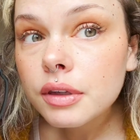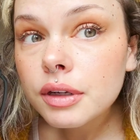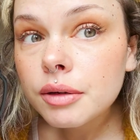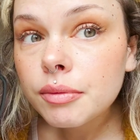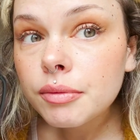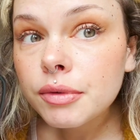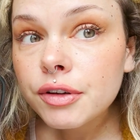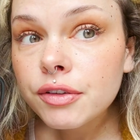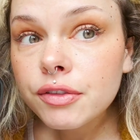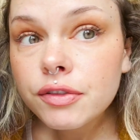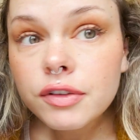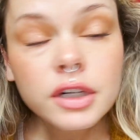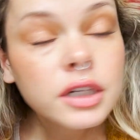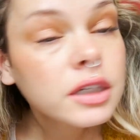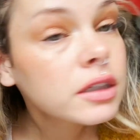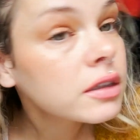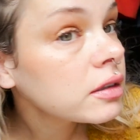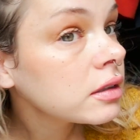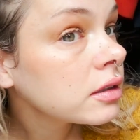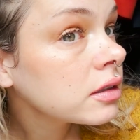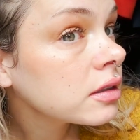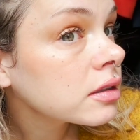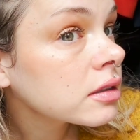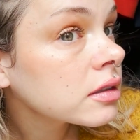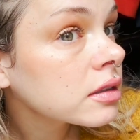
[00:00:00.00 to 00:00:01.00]
are my
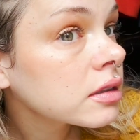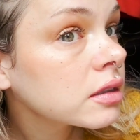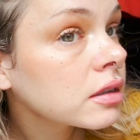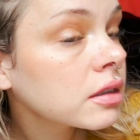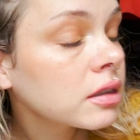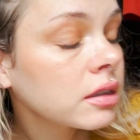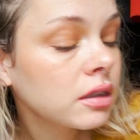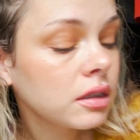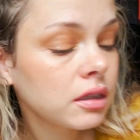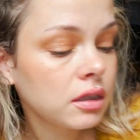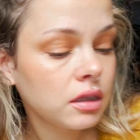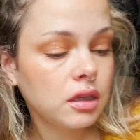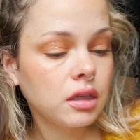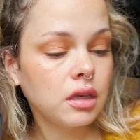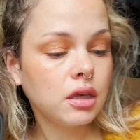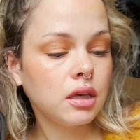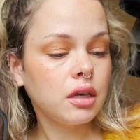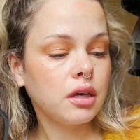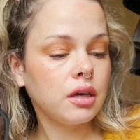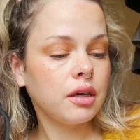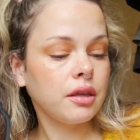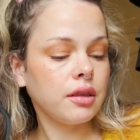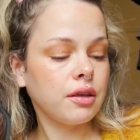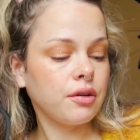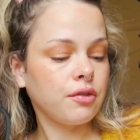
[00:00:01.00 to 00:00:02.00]
freckles.
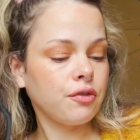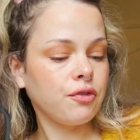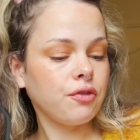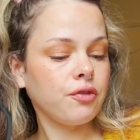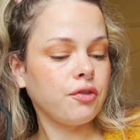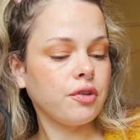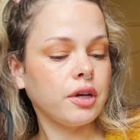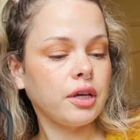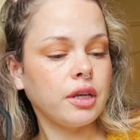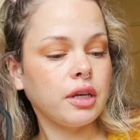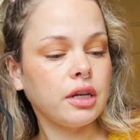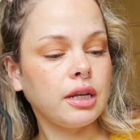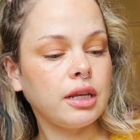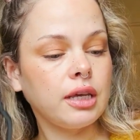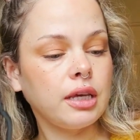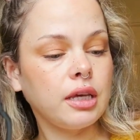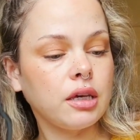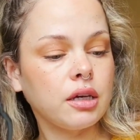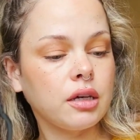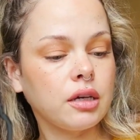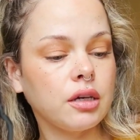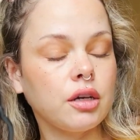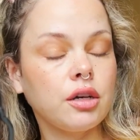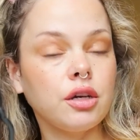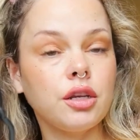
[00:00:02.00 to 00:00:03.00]
And then finally,
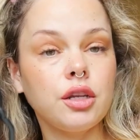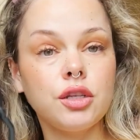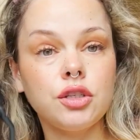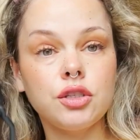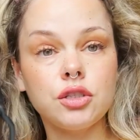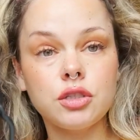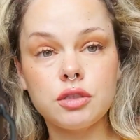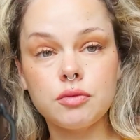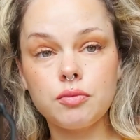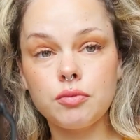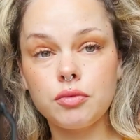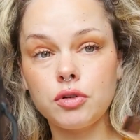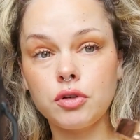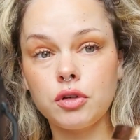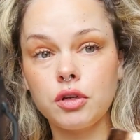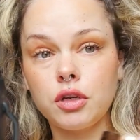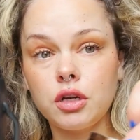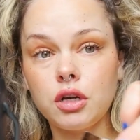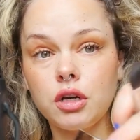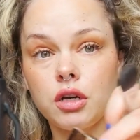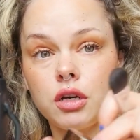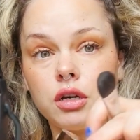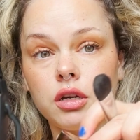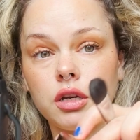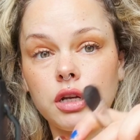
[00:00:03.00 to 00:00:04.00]
I'm gonna just put
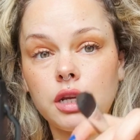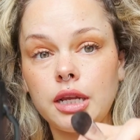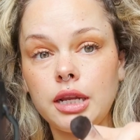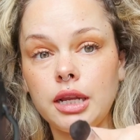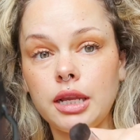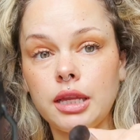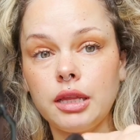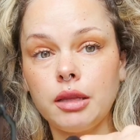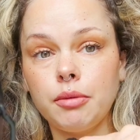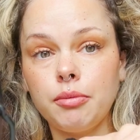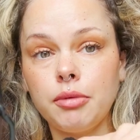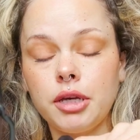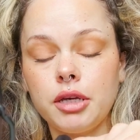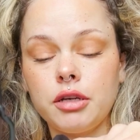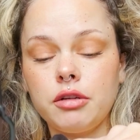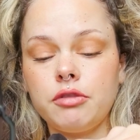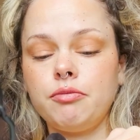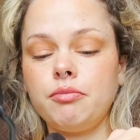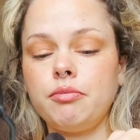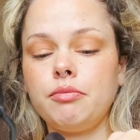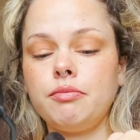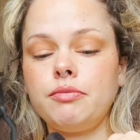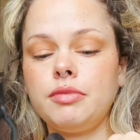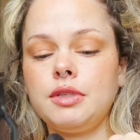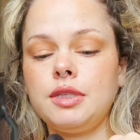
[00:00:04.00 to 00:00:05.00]
on a little bit of
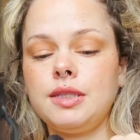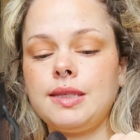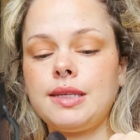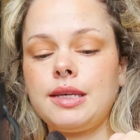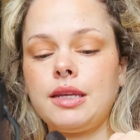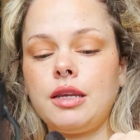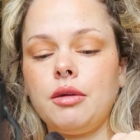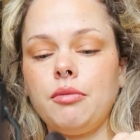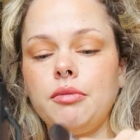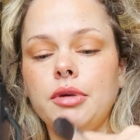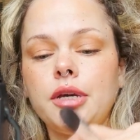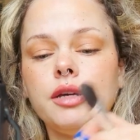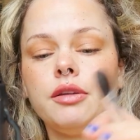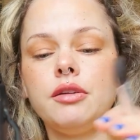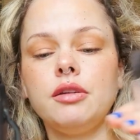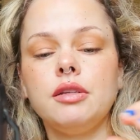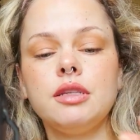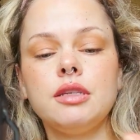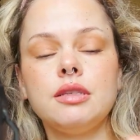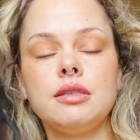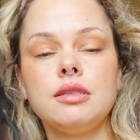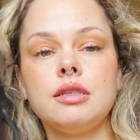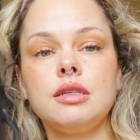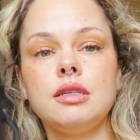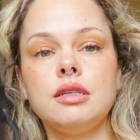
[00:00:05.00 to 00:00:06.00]
setting powder.
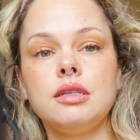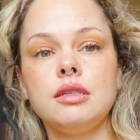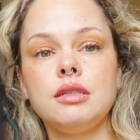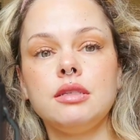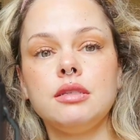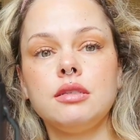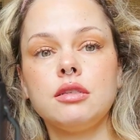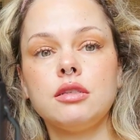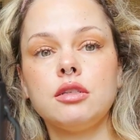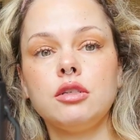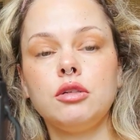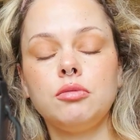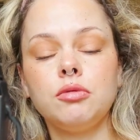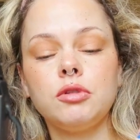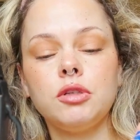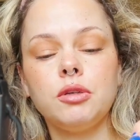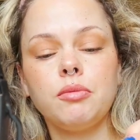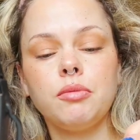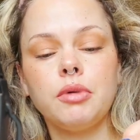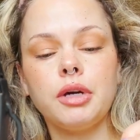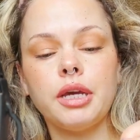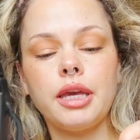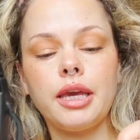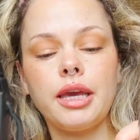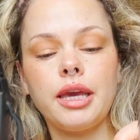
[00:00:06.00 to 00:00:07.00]
This is Sculpted
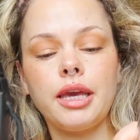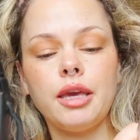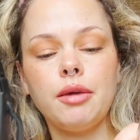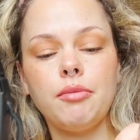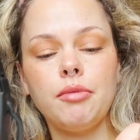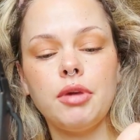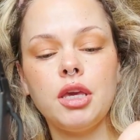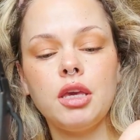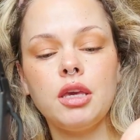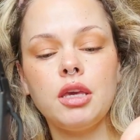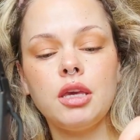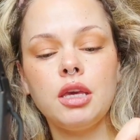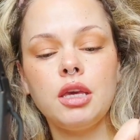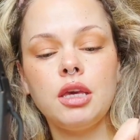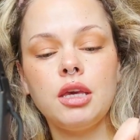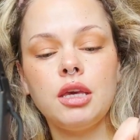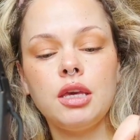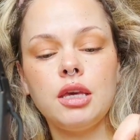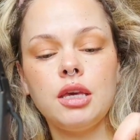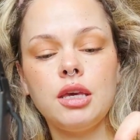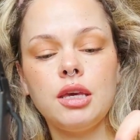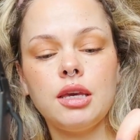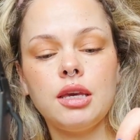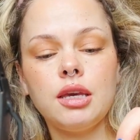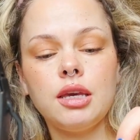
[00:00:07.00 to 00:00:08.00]
by Amy.
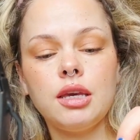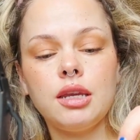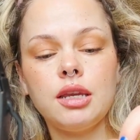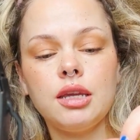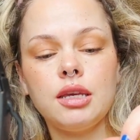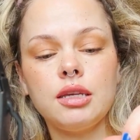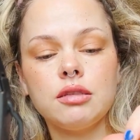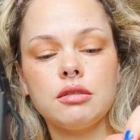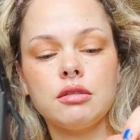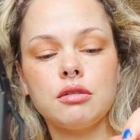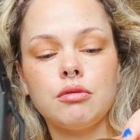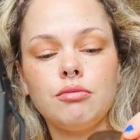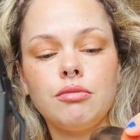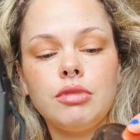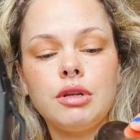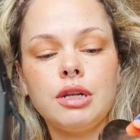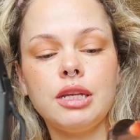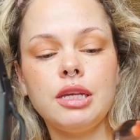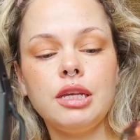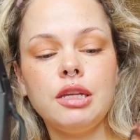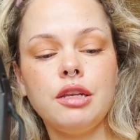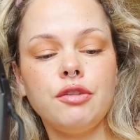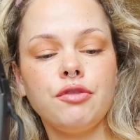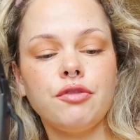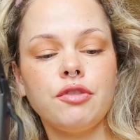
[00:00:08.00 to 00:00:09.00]
It is
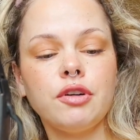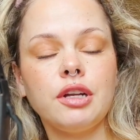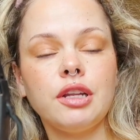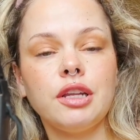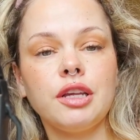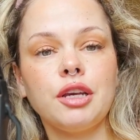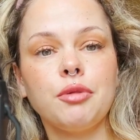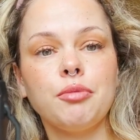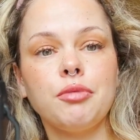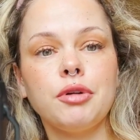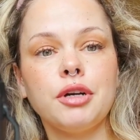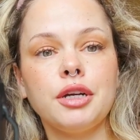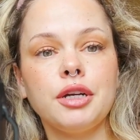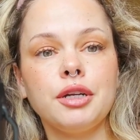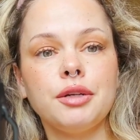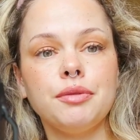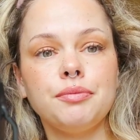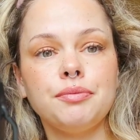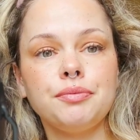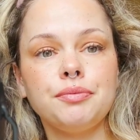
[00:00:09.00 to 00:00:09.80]
completely falling apart,